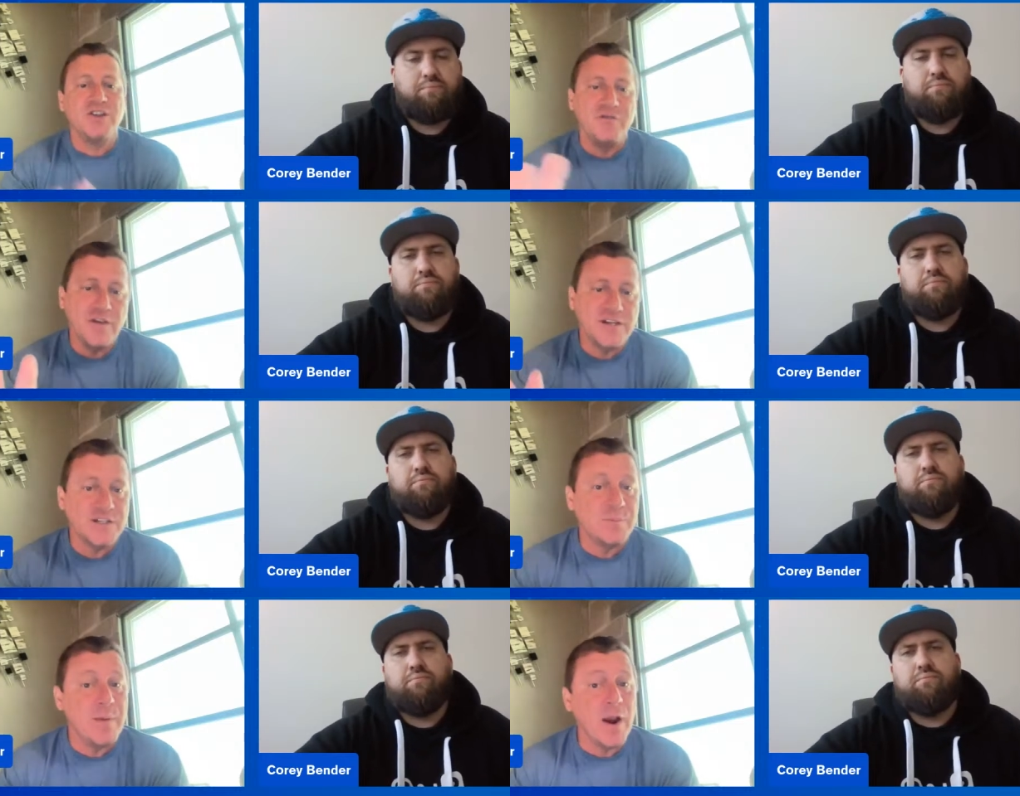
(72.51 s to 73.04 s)
Speaker 1: So if you
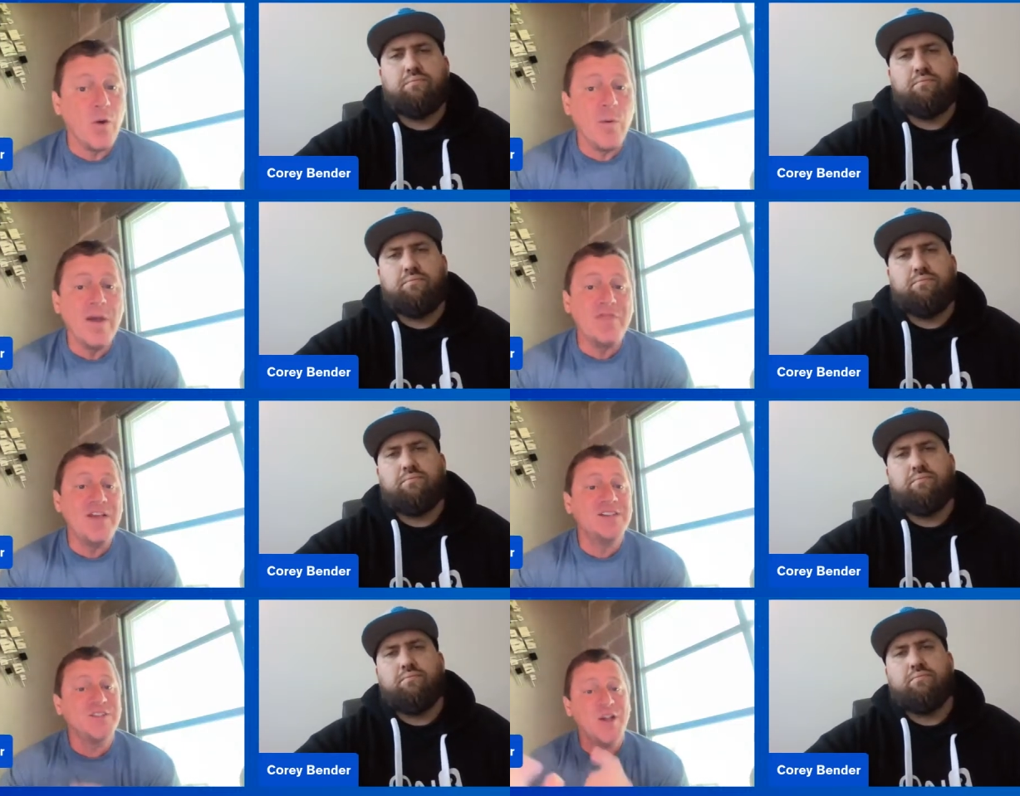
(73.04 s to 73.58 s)
just bear
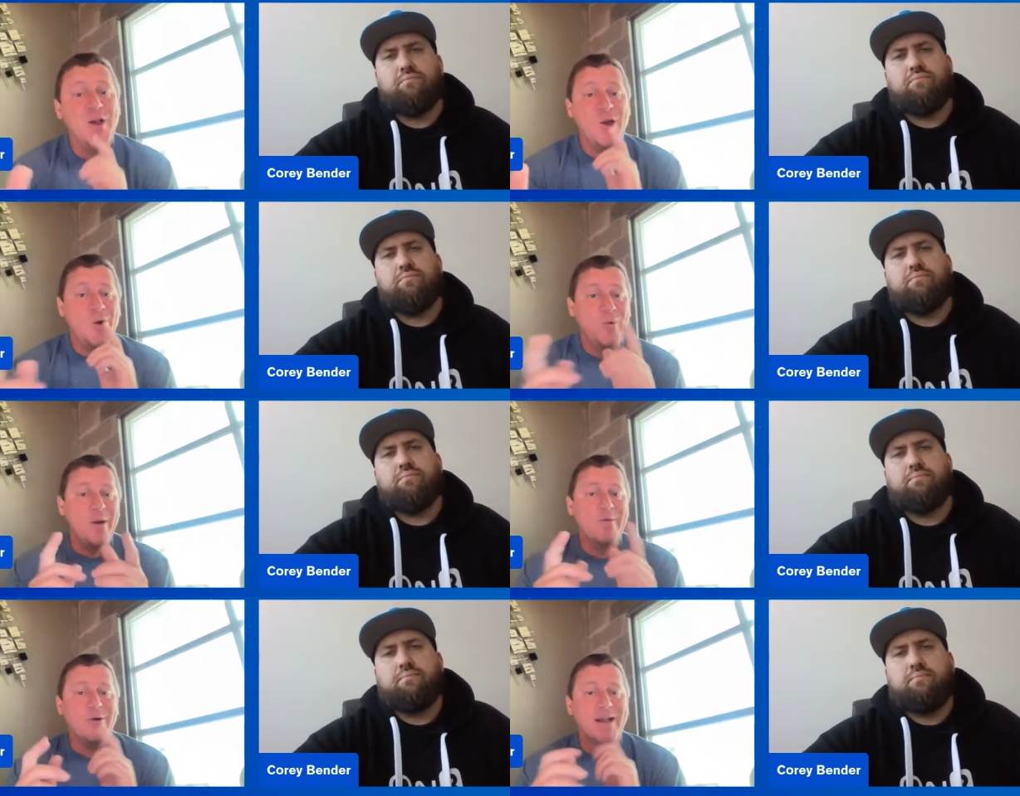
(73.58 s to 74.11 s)
with us,
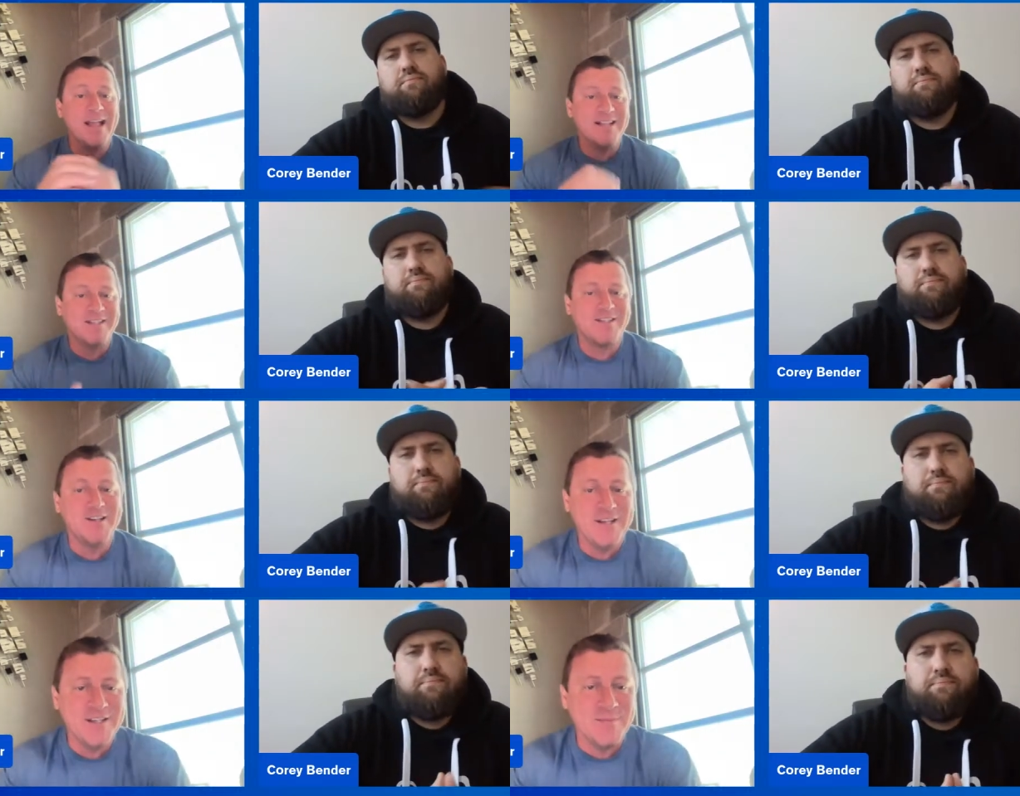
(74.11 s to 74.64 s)
we will get
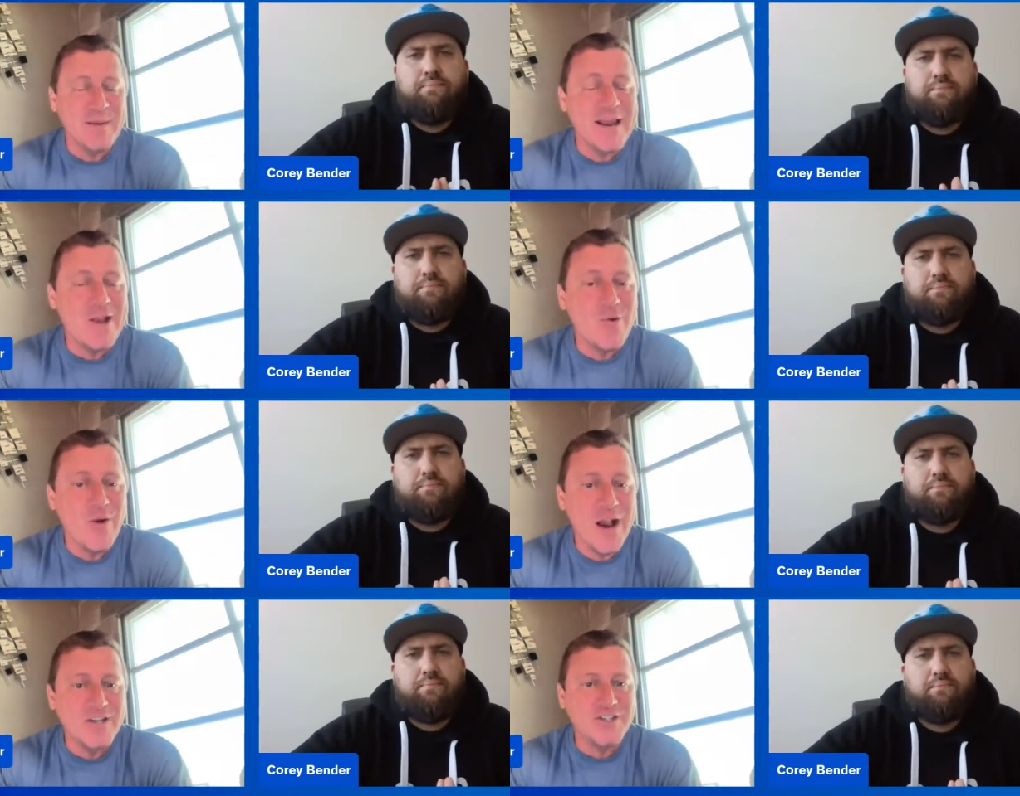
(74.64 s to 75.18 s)
to as many
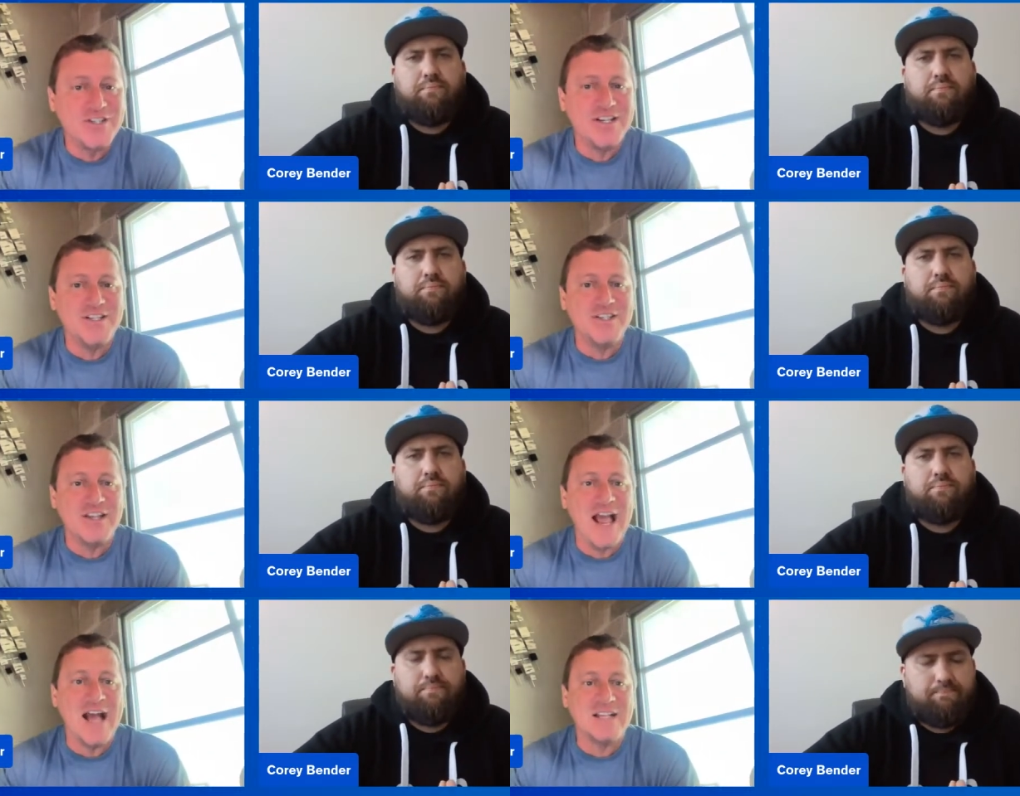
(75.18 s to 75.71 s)

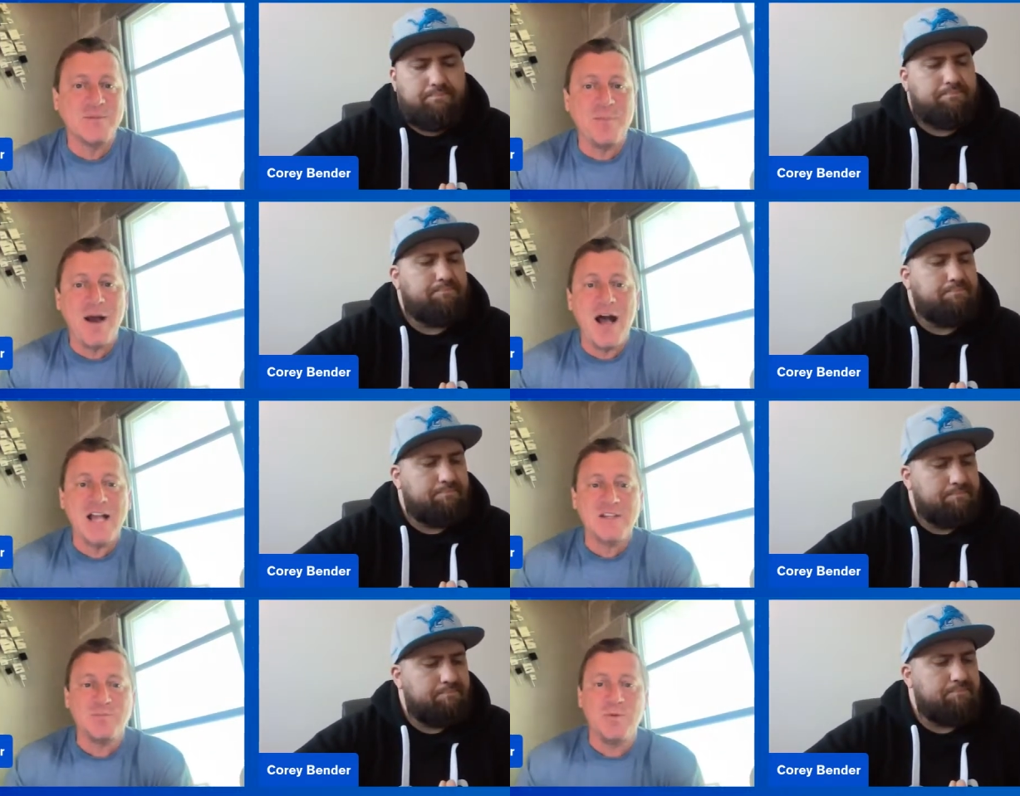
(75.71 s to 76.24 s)
questions as
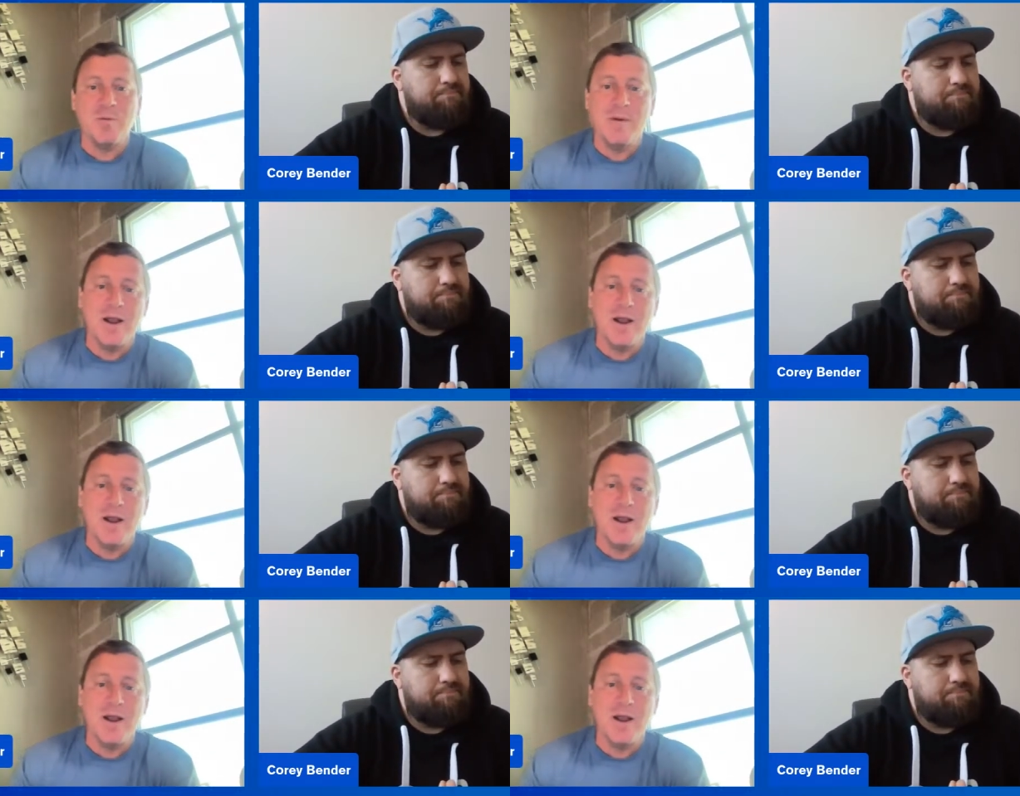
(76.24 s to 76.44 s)
possible.